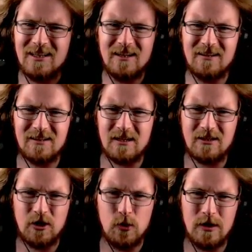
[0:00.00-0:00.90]
there's
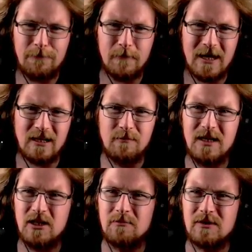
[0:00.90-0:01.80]
2 different
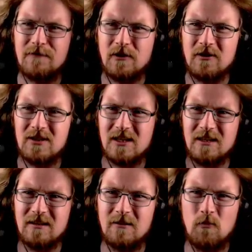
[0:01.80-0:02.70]
aluminiums, for God's
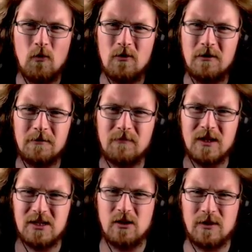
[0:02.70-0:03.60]
sake, and water
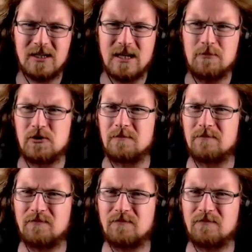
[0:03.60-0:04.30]
is no exception.